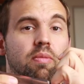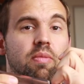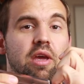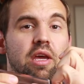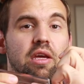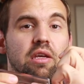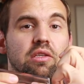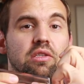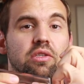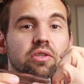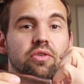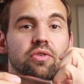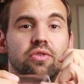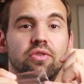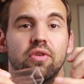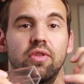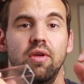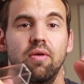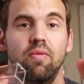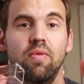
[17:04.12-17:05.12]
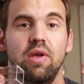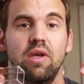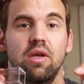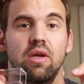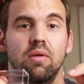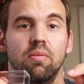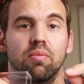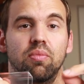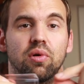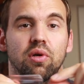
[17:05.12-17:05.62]
the base so that we
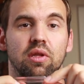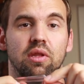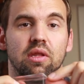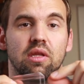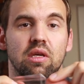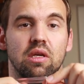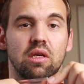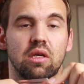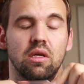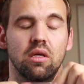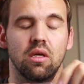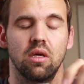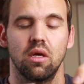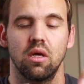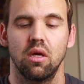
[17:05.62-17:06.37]
can put the